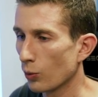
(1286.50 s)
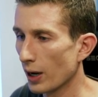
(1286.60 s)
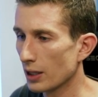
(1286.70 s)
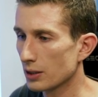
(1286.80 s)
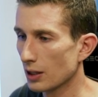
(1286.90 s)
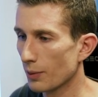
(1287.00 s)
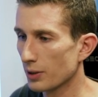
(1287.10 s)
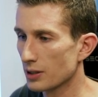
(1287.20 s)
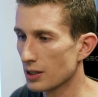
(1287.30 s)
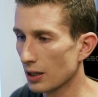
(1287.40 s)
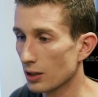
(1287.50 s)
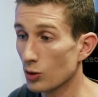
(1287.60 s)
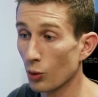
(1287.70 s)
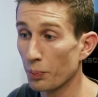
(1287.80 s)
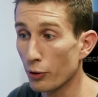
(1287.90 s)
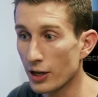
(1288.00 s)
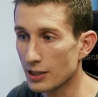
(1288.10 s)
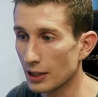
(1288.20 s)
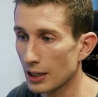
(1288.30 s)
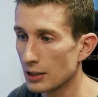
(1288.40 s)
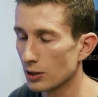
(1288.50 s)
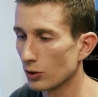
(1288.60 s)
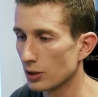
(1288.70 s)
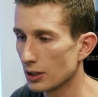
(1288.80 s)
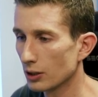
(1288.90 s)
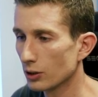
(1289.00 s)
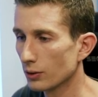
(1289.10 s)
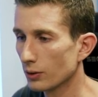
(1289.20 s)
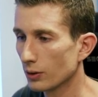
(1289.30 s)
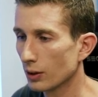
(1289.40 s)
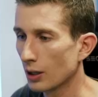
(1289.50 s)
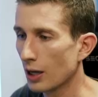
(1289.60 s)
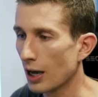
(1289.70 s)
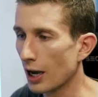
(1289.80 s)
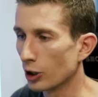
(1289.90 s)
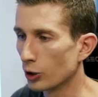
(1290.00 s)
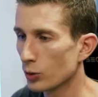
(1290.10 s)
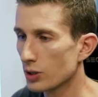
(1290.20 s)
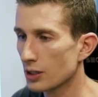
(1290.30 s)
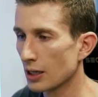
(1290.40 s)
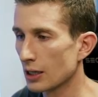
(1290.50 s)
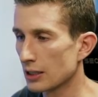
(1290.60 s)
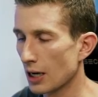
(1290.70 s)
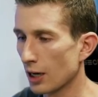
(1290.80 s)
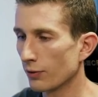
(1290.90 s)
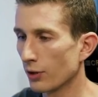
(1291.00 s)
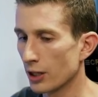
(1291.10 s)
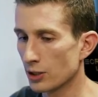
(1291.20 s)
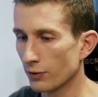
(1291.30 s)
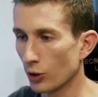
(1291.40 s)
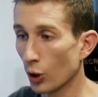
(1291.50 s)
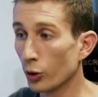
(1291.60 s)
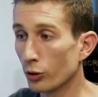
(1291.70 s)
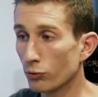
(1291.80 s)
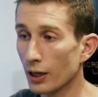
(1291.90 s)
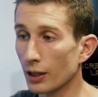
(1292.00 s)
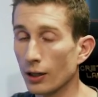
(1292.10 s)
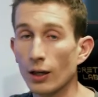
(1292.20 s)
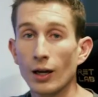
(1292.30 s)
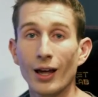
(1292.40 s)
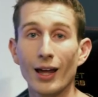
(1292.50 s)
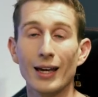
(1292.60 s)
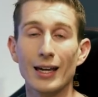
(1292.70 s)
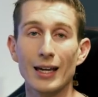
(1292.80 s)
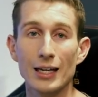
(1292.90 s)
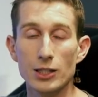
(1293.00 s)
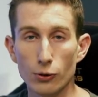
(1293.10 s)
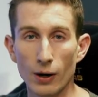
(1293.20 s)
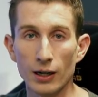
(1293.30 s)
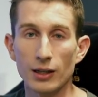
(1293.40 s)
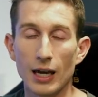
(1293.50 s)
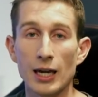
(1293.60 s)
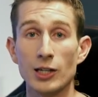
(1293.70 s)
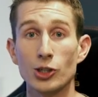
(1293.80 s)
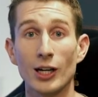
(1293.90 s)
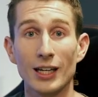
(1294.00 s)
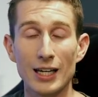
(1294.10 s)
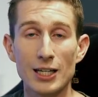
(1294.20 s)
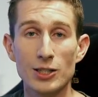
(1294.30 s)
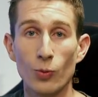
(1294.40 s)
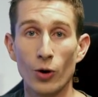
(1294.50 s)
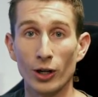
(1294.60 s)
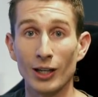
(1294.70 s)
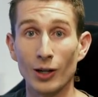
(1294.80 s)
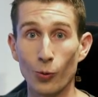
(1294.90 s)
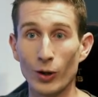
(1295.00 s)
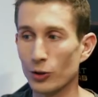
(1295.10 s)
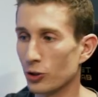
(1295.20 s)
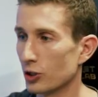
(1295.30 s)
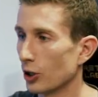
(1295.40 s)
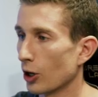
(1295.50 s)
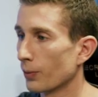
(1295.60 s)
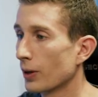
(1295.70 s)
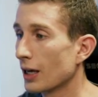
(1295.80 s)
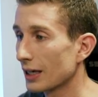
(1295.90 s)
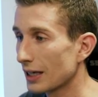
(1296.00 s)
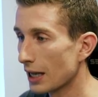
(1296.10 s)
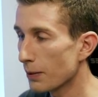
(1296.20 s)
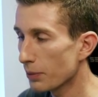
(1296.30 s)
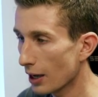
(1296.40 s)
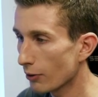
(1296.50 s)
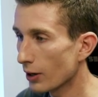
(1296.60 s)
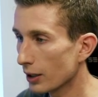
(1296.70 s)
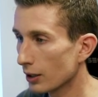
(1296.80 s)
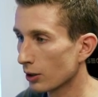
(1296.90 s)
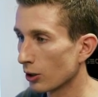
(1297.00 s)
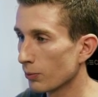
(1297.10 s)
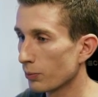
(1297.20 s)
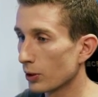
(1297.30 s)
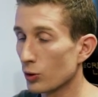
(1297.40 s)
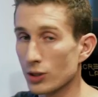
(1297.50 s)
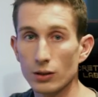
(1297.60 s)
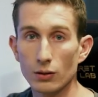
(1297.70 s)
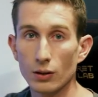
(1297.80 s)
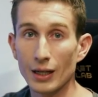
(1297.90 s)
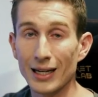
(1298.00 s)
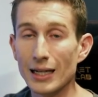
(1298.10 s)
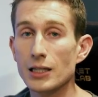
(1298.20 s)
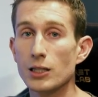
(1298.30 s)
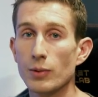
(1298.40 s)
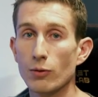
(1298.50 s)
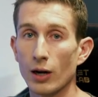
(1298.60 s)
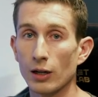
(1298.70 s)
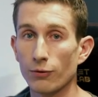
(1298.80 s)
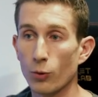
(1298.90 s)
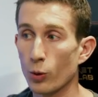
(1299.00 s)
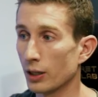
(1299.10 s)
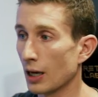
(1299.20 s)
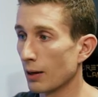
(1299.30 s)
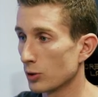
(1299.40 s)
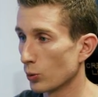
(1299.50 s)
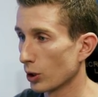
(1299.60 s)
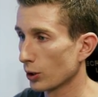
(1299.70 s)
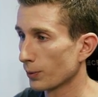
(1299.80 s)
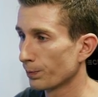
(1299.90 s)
Wait a couple of seconds or press a key to continue and you'll see a ton of lines of code running. It's created the handshake, it's working, we're good to go. Keep that running though because it needs to be running for the game to work.